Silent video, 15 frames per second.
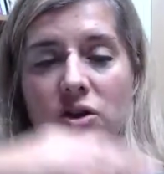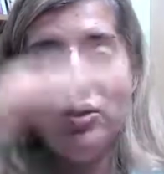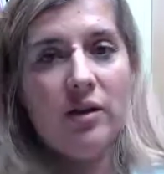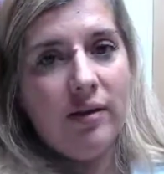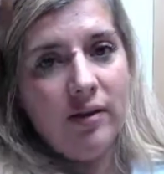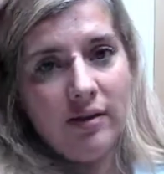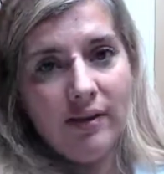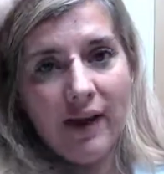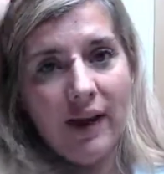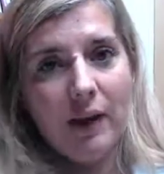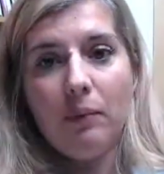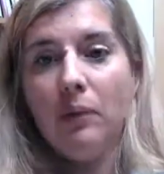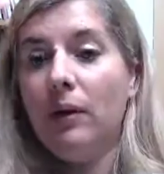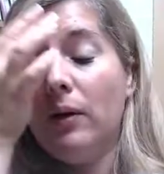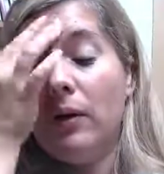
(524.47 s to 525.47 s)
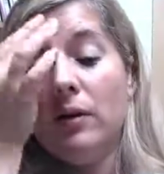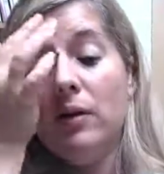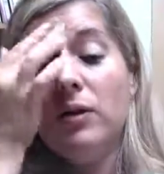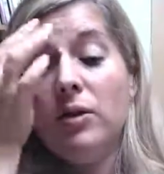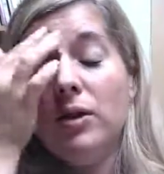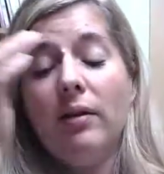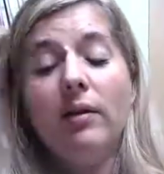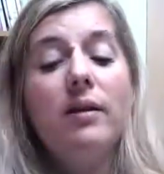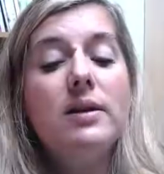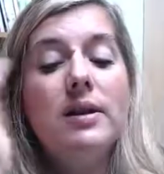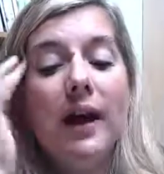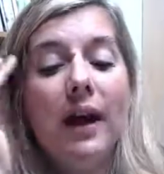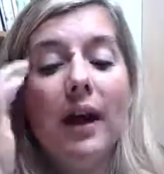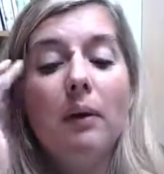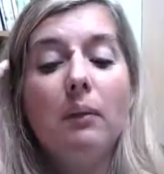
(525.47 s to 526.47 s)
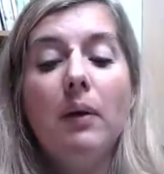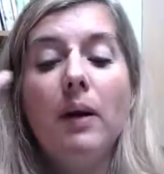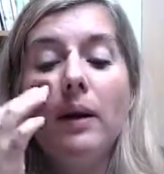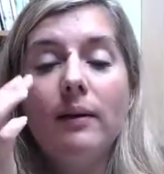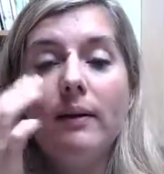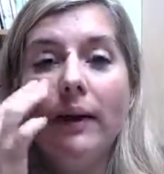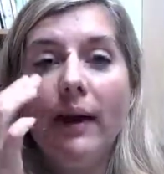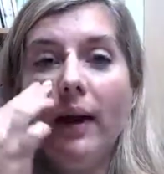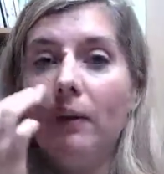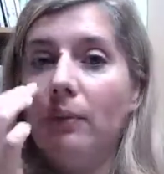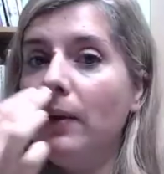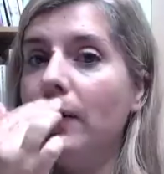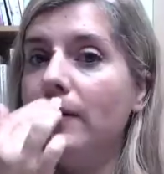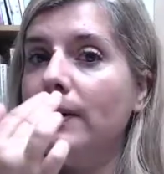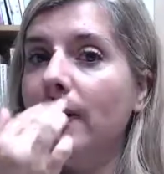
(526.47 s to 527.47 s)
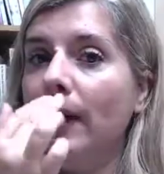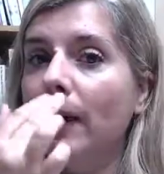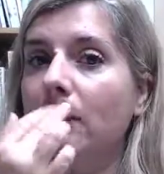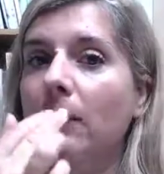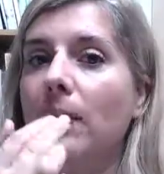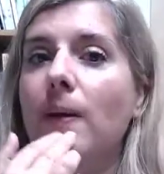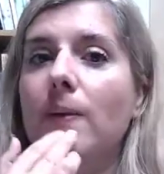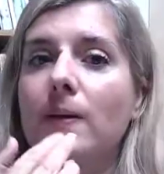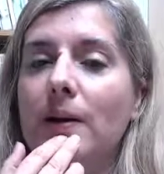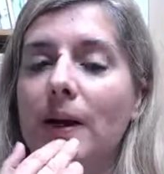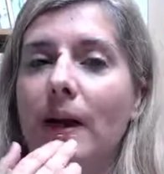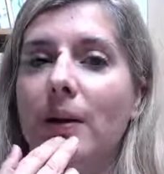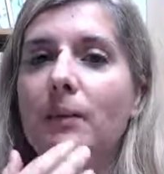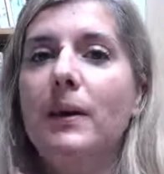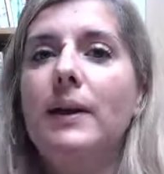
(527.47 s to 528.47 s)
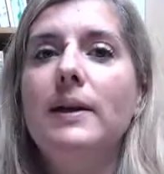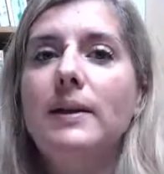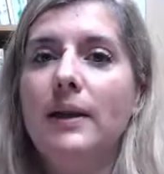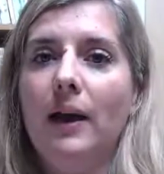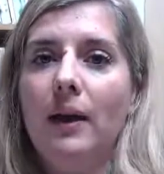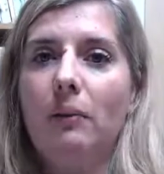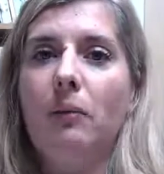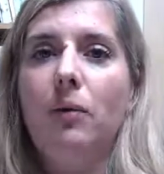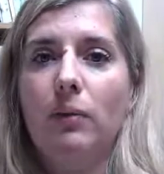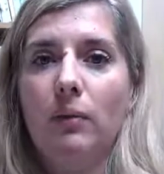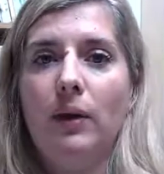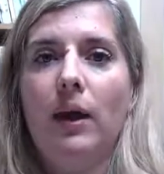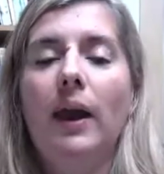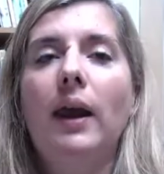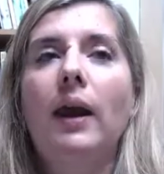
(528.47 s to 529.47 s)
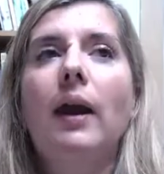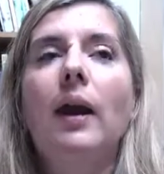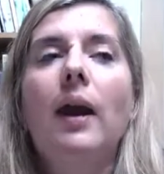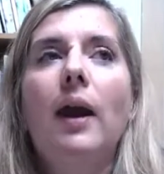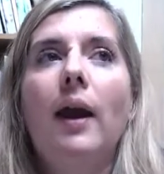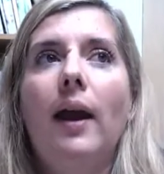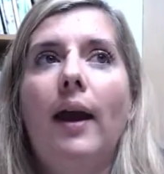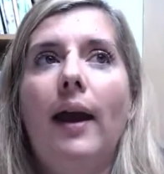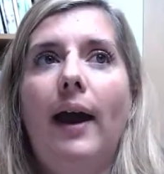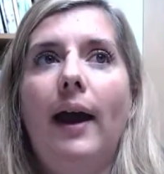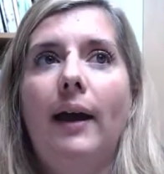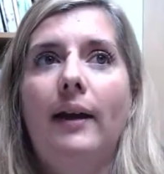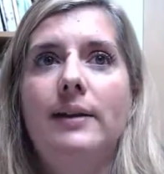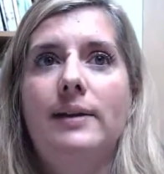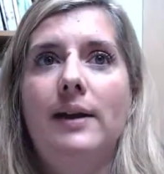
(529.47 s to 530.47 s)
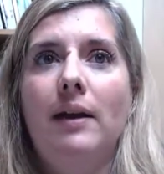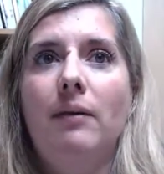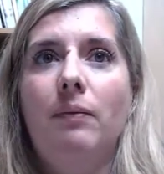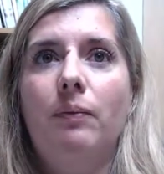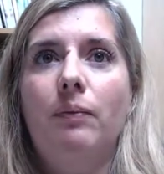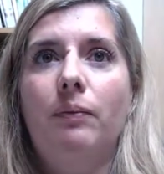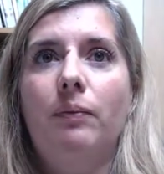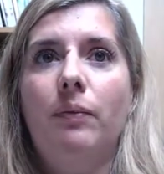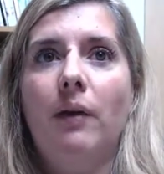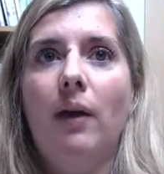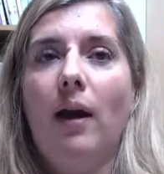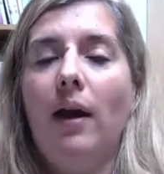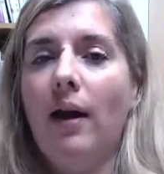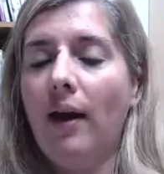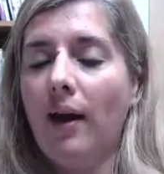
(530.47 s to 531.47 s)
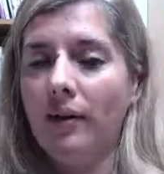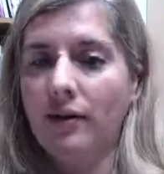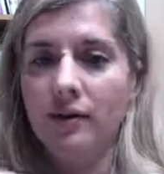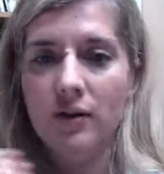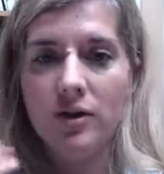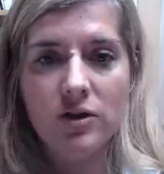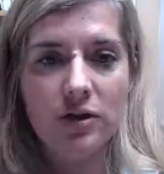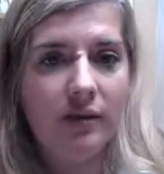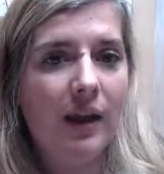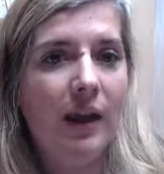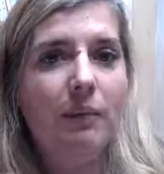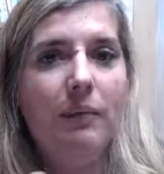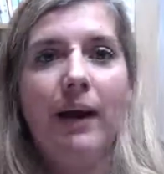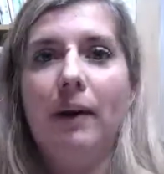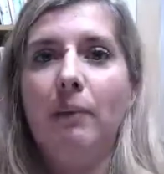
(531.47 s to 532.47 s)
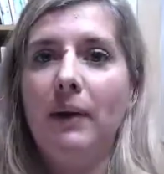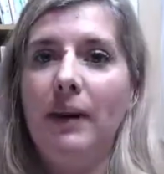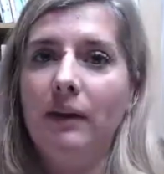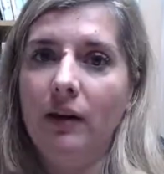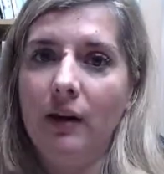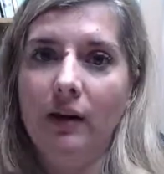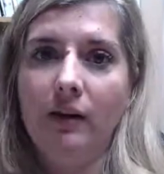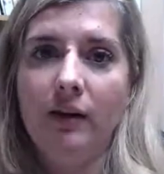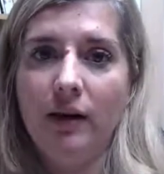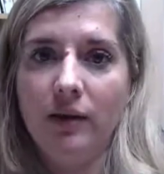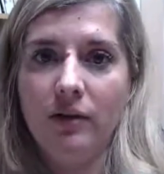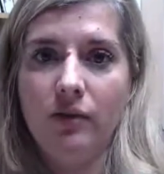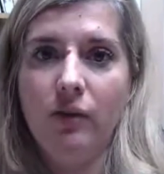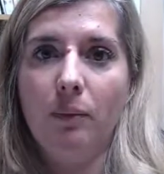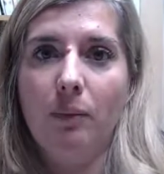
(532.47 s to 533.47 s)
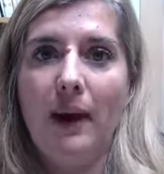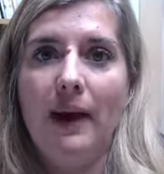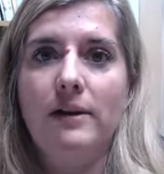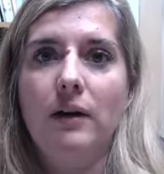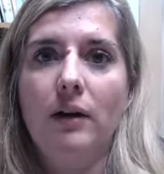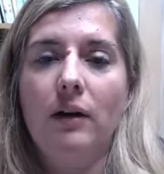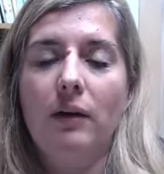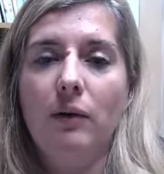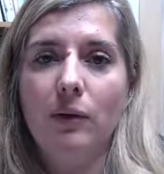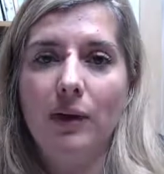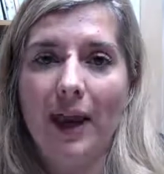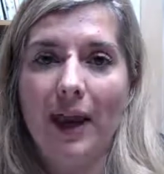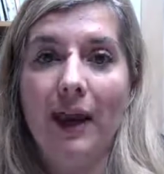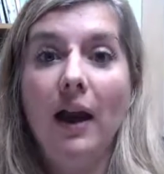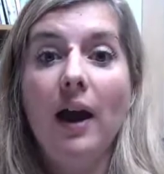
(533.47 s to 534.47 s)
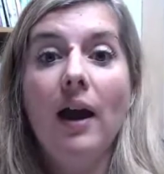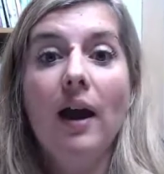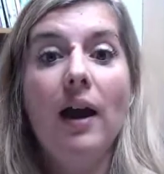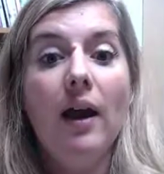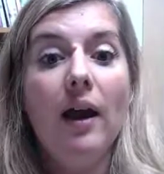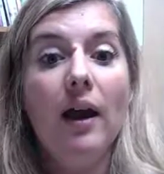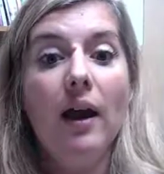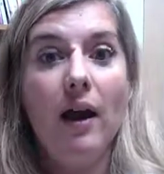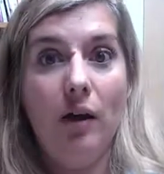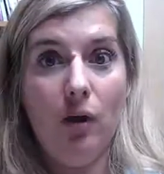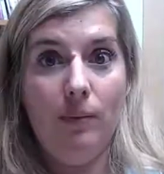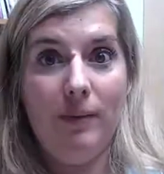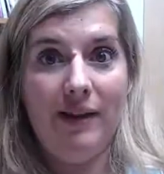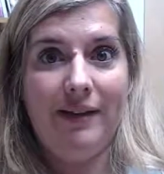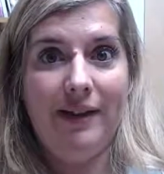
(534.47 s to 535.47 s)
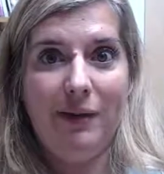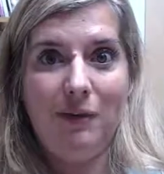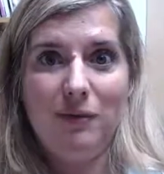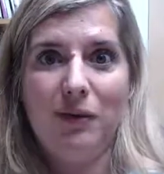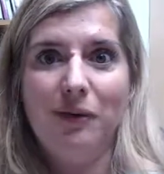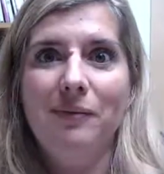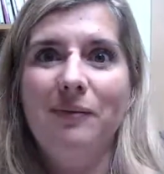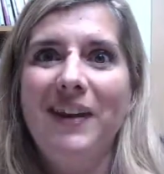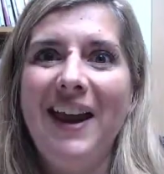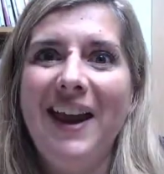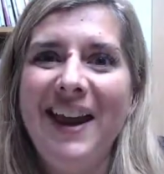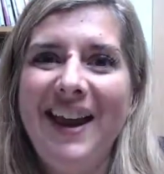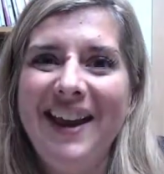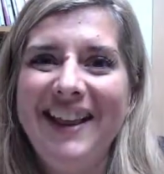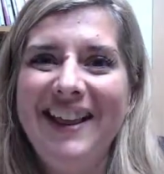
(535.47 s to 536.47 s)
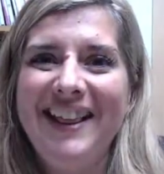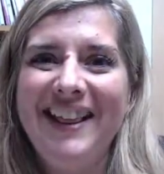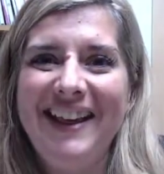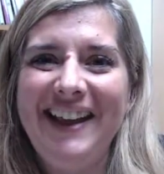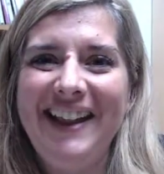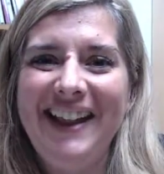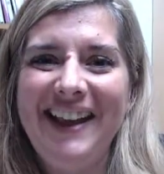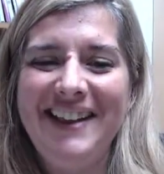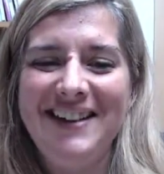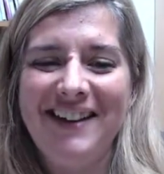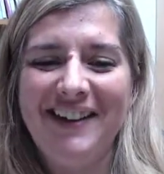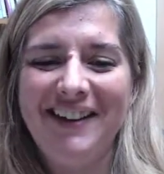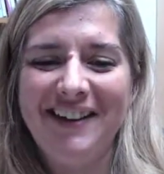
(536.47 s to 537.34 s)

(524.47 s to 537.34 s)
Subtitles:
Just tap. Just tap, tap, tap, tap, tap. Okay, and just keep tapping until you start to feel better. Okay, I hope that's helpful. See you later.